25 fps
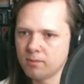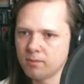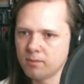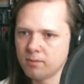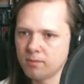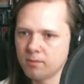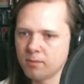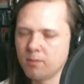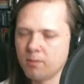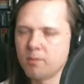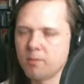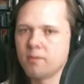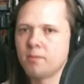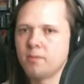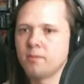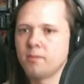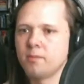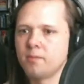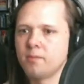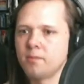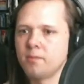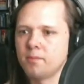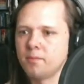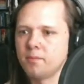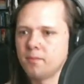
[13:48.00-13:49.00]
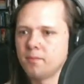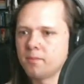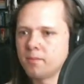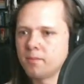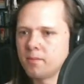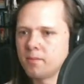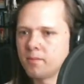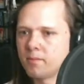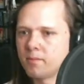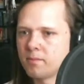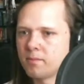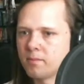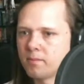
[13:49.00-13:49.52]

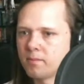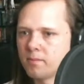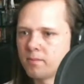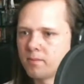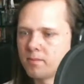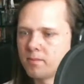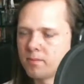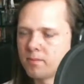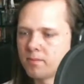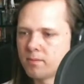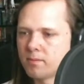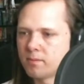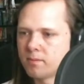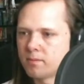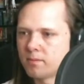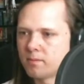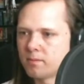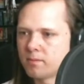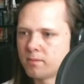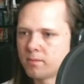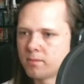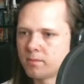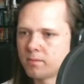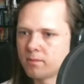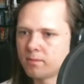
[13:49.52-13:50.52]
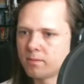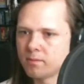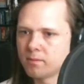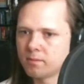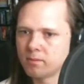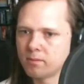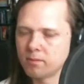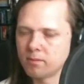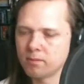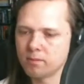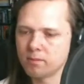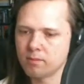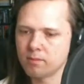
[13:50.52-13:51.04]

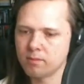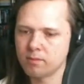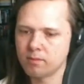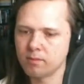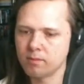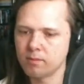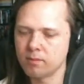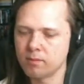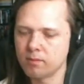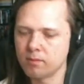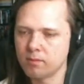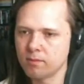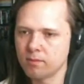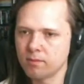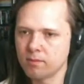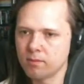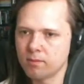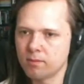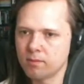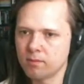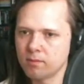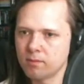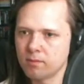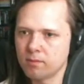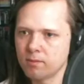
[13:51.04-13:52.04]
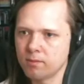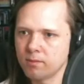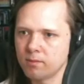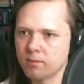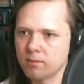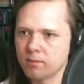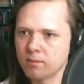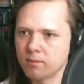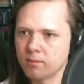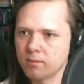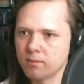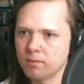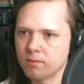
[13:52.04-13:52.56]

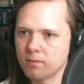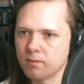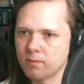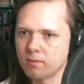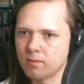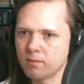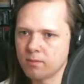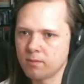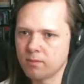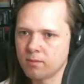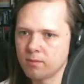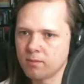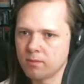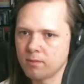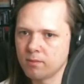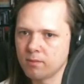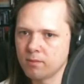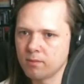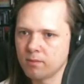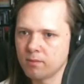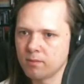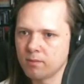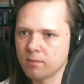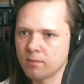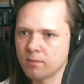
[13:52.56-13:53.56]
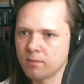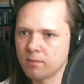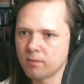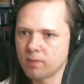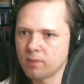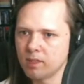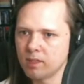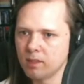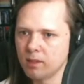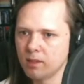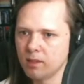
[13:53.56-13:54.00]
[no speech]